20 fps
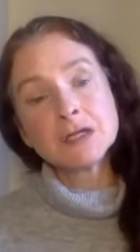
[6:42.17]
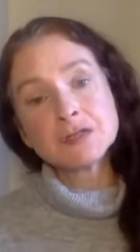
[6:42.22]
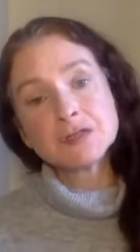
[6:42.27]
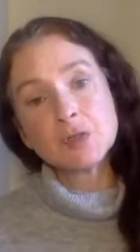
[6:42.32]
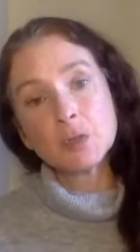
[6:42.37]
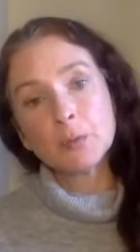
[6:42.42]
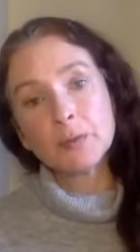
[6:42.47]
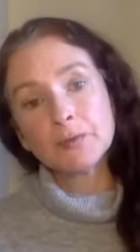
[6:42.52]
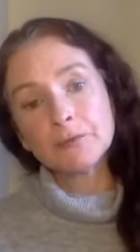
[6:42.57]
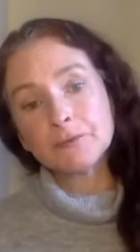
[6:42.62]

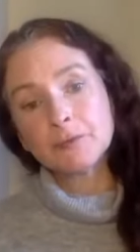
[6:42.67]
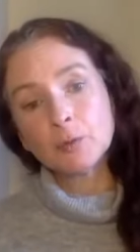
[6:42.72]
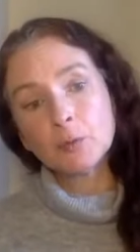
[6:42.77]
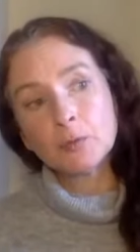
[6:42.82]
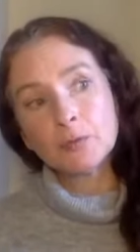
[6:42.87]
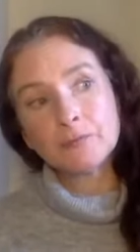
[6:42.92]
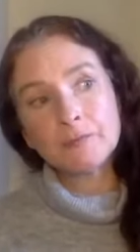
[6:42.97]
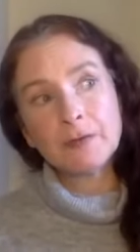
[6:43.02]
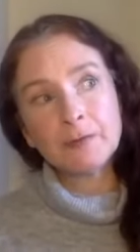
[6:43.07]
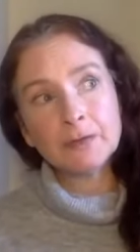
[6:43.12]
So if
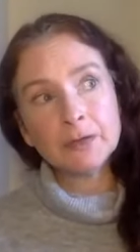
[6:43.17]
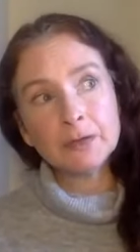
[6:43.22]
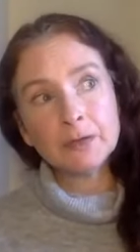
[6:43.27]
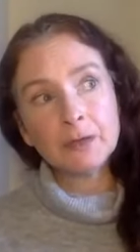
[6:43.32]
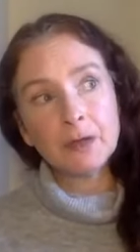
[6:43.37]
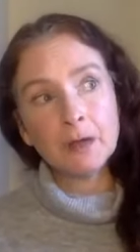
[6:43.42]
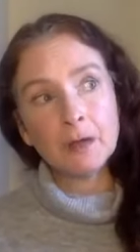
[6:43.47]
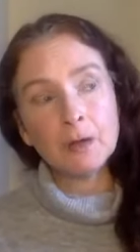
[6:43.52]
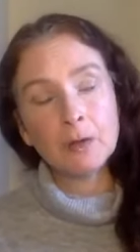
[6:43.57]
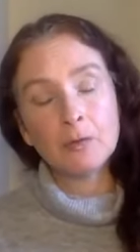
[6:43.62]
you're a
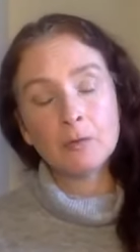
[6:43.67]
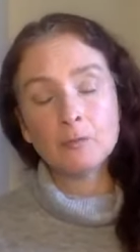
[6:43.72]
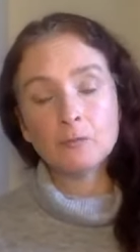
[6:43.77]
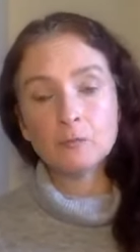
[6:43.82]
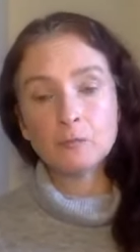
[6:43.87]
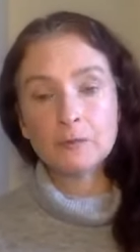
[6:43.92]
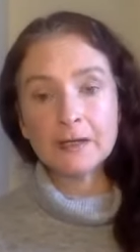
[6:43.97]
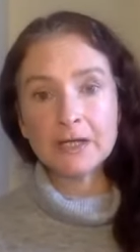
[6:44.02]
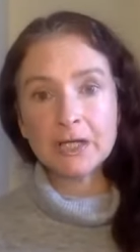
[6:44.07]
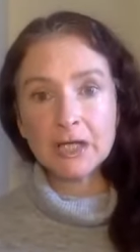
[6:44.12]
very
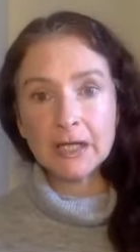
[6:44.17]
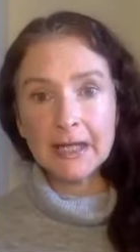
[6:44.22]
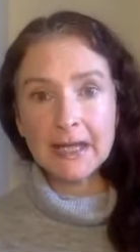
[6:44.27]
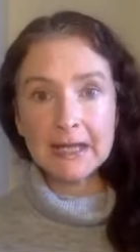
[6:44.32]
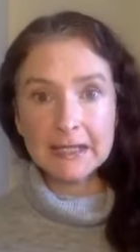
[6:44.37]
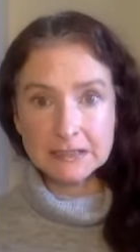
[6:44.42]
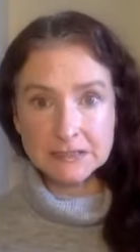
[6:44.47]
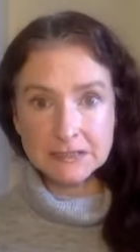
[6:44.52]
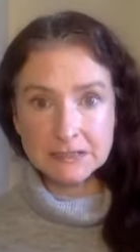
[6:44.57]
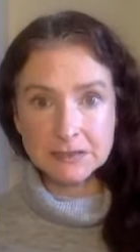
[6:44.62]
regular
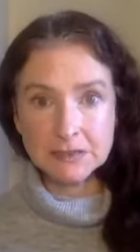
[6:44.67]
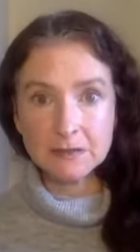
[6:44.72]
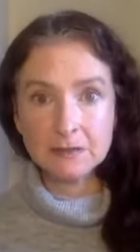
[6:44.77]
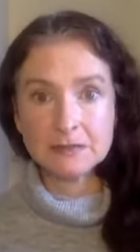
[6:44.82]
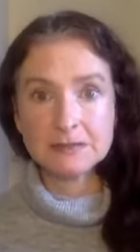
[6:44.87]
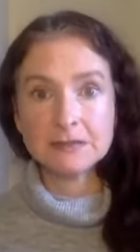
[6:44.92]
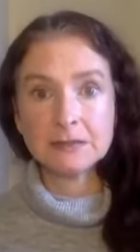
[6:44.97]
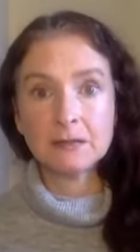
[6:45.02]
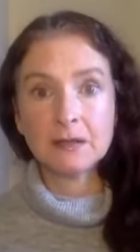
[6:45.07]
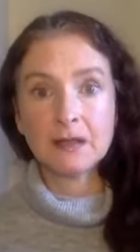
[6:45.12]

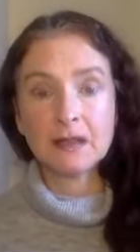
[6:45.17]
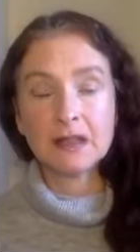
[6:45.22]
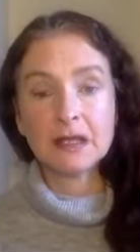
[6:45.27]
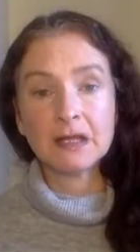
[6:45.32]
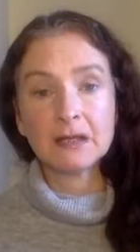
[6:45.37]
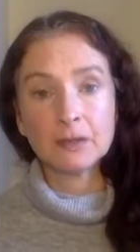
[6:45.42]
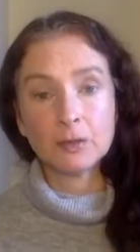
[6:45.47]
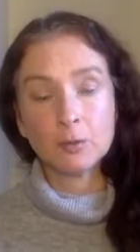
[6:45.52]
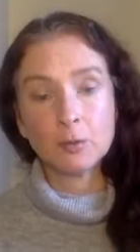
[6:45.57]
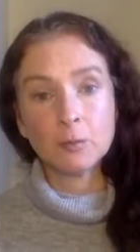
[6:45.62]
exerciser like
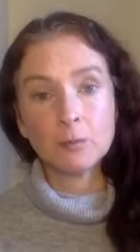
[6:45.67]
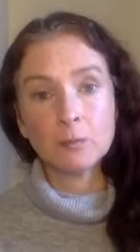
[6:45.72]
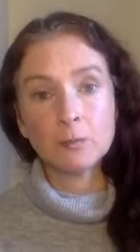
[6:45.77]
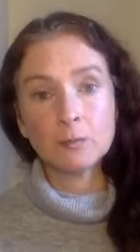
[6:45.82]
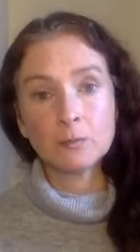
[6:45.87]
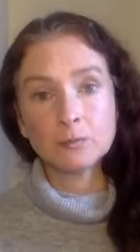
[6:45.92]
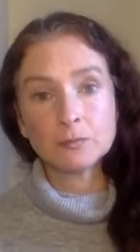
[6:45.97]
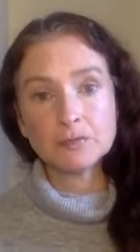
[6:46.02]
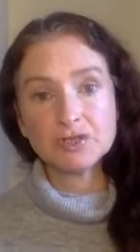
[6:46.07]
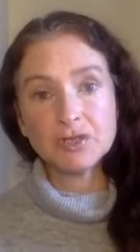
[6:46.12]
that, your
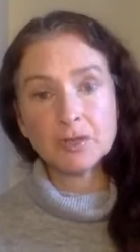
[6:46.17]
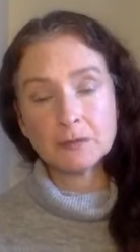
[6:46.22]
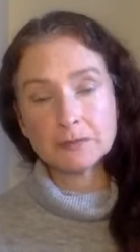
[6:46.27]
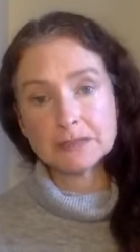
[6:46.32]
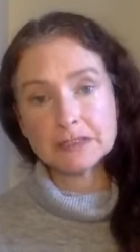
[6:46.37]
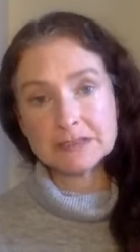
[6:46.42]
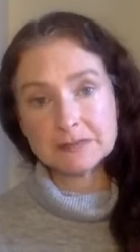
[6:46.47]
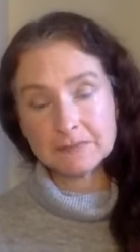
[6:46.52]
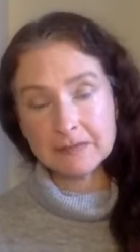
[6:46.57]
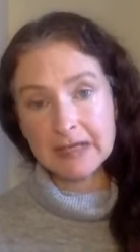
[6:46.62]

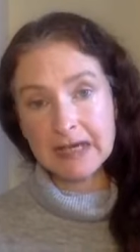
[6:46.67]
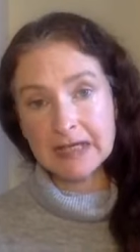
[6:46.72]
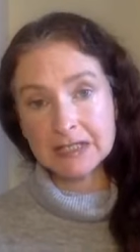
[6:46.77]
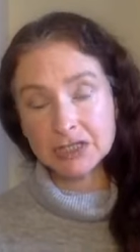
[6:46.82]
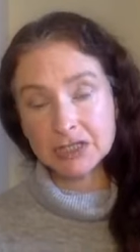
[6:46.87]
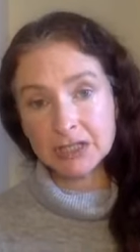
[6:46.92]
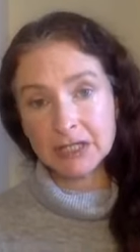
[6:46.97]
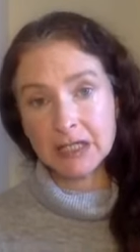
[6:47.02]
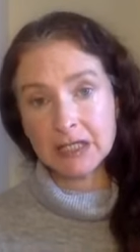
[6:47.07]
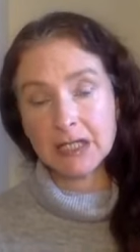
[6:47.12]
chances of
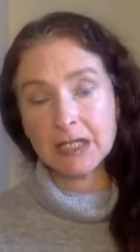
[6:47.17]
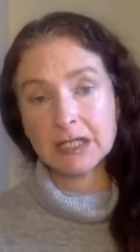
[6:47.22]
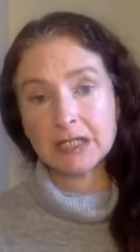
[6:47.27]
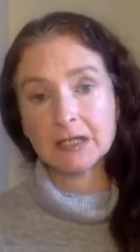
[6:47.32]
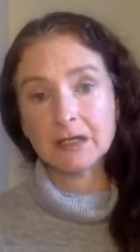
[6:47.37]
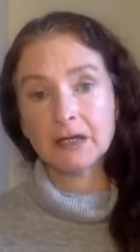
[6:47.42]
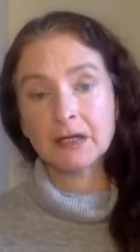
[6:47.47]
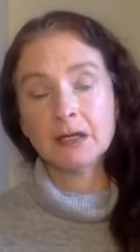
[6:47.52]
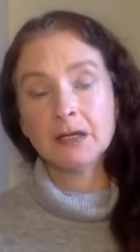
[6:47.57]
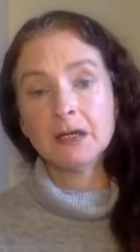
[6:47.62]
catching
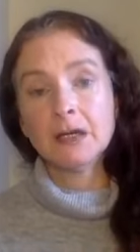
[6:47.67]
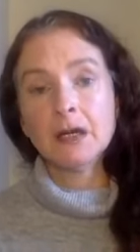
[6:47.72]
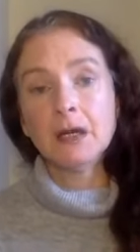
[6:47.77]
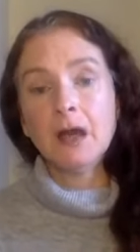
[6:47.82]
anything